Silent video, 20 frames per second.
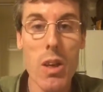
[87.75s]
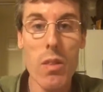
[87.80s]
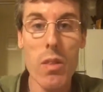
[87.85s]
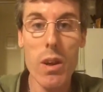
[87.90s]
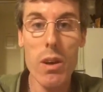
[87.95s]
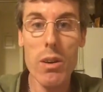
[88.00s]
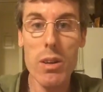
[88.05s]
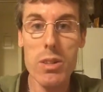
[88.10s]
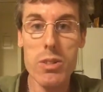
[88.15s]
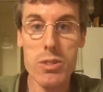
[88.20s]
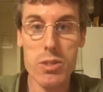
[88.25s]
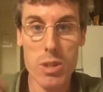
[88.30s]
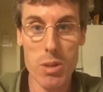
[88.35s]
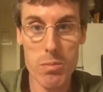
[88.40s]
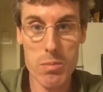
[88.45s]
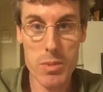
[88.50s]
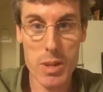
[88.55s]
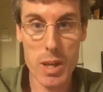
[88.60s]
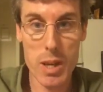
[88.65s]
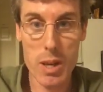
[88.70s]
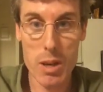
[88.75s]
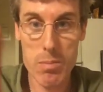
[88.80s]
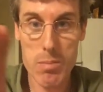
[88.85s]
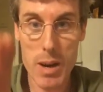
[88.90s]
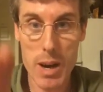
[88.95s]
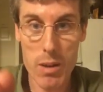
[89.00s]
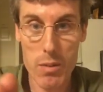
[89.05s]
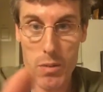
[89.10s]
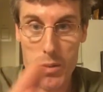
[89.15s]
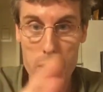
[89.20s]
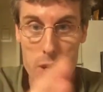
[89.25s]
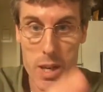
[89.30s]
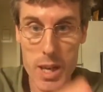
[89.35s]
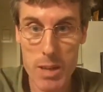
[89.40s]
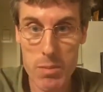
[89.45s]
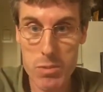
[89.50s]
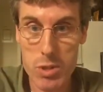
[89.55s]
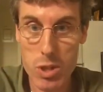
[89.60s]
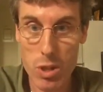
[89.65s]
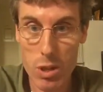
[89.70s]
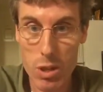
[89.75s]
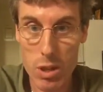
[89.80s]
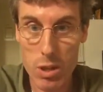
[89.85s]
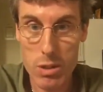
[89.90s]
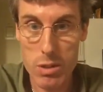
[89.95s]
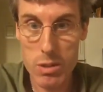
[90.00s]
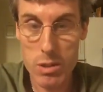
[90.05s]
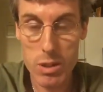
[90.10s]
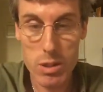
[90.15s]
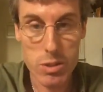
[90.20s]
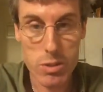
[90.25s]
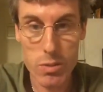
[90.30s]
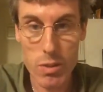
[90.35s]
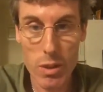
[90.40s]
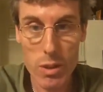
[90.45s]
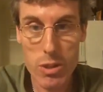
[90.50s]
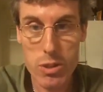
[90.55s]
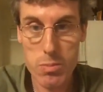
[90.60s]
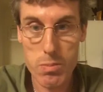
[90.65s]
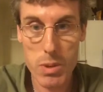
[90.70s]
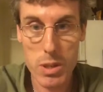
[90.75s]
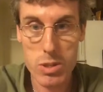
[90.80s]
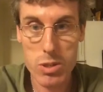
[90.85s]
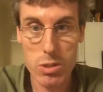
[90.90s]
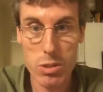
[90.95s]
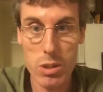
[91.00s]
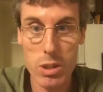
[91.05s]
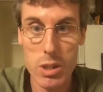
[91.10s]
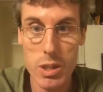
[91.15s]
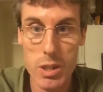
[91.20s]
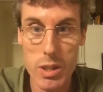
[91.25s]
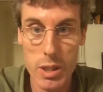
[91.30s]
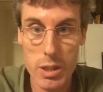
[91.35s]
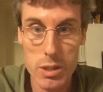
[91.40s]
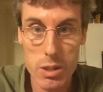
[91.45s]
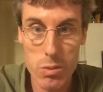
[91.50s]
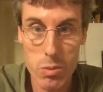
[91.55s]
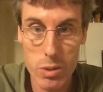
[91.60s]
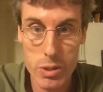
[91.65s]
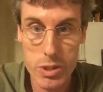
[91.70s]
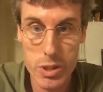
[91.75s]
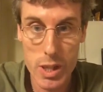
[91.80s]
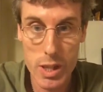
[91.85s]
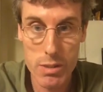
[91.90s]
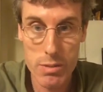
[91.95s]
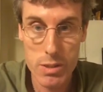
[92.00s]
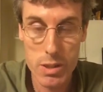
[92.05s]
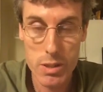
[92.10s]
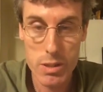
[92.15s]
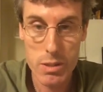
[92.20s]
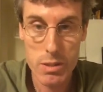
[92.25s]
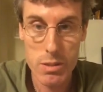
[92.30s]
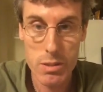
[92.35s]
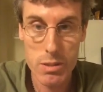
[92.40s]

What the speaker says: There is something about the name John. It's very special and connected with David.